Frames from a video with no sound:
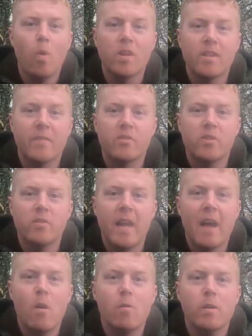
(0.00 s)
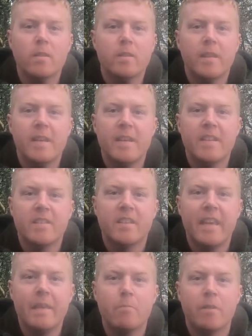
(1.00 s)
all that's left to do now is
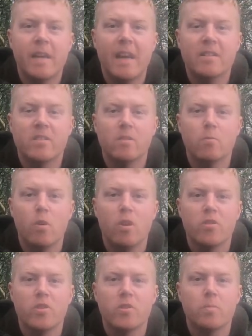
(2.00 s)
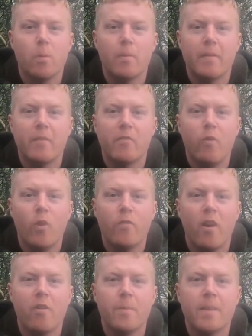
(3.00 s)
keep recasting the rods probably every
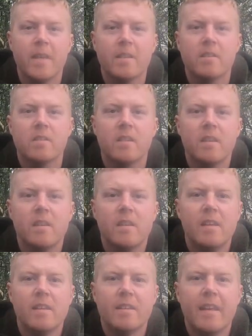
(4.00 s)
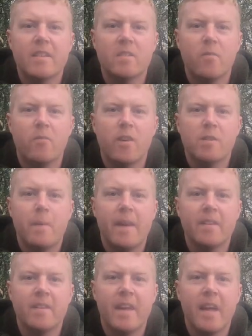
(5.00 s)
45 minutes, get some fresh
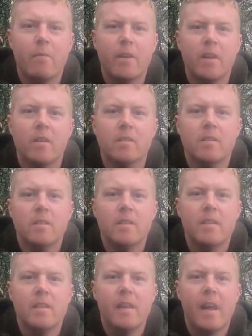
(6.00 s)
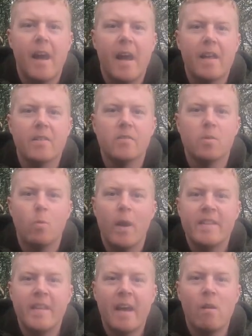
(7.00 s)
bait in the area and
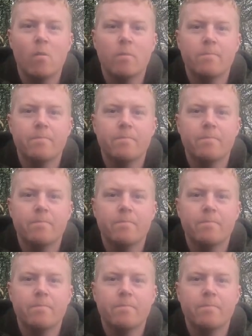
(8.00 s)
wait it out.